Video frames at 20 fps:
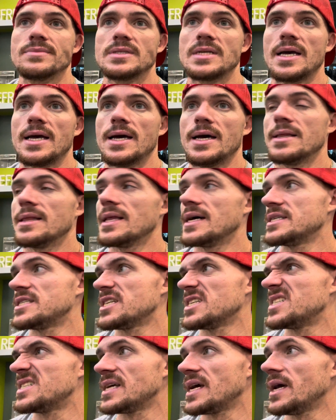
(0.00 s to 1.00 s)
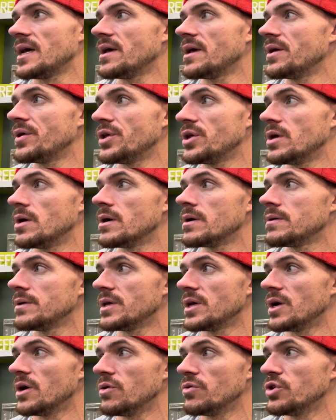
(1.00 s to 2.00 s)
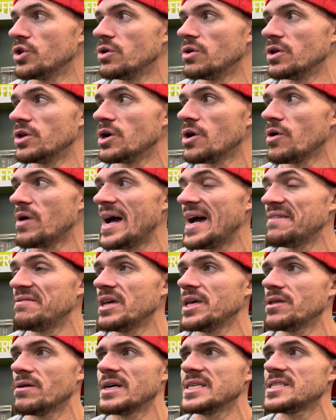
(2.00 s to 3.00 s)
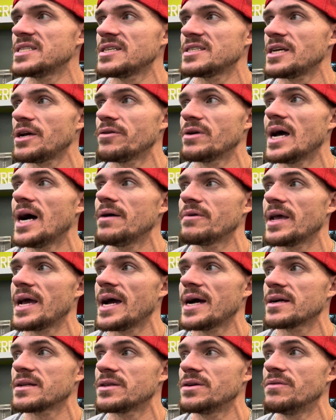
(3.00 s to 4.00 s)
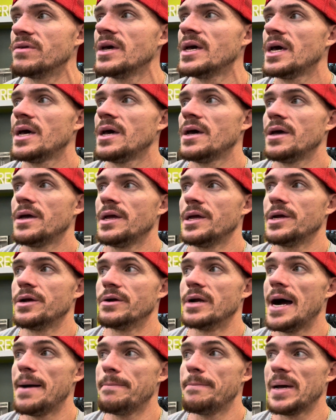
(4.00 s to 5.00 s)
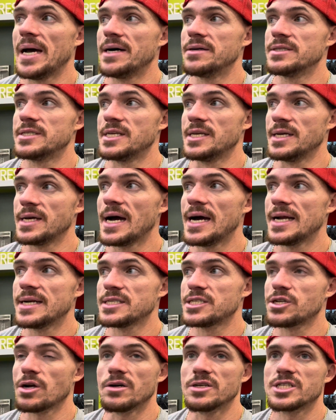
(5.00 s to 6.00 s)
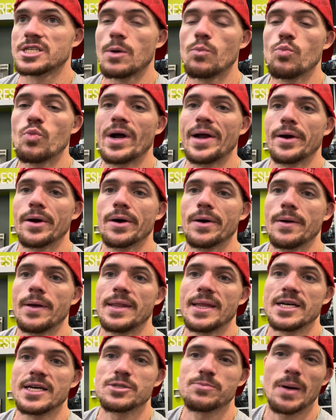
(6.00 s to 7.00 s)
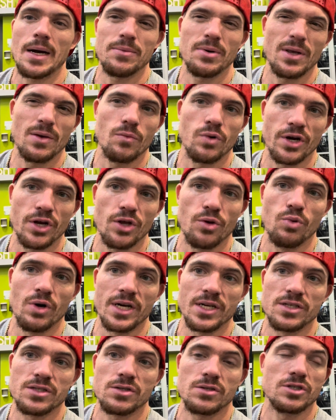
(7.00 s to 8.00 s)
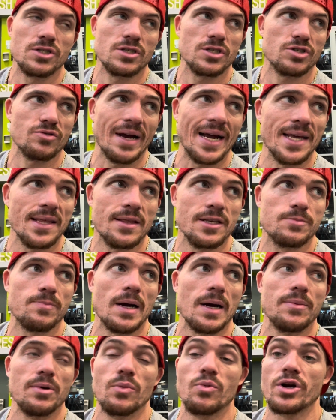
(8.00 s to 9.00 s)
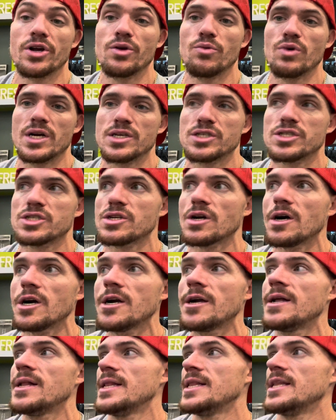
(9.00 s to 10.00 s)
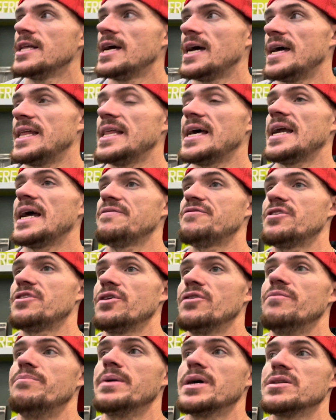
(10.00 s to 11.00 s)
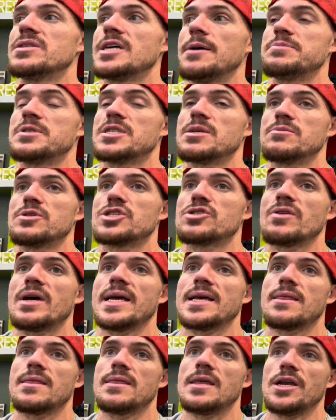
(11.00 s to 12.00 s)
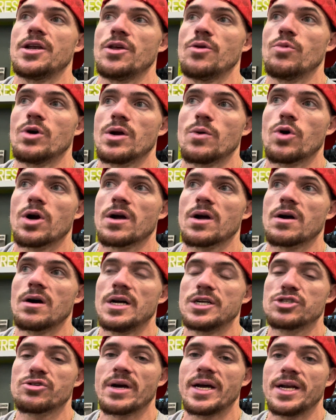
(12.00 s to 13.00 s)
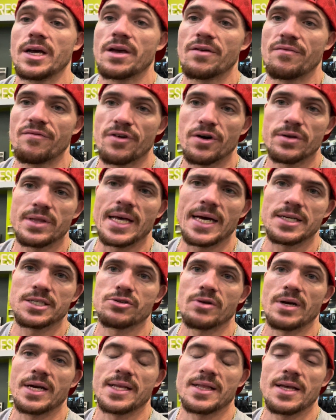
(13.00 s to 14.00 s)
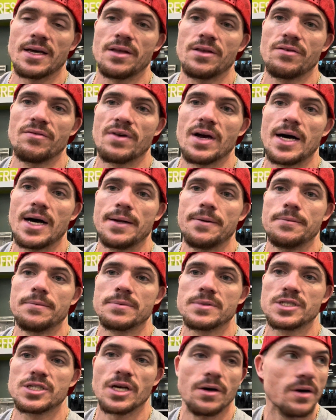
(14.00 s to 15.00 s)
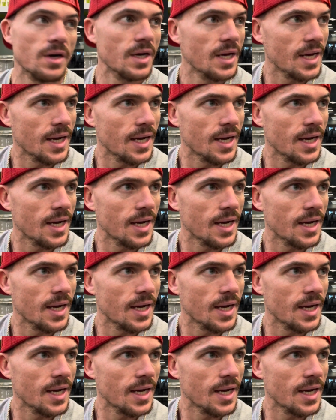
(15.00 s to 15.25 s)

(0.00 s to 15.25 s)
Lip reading: And let's just say, you know, you don't have either. Let's just say you're not reactive, you're not bouncy. You got to start somewhere, and that's probably where you want to, strength is probably where you want to start. And then after you've built up some strength, then you want to work on trying to convert that strength that you've gotten. So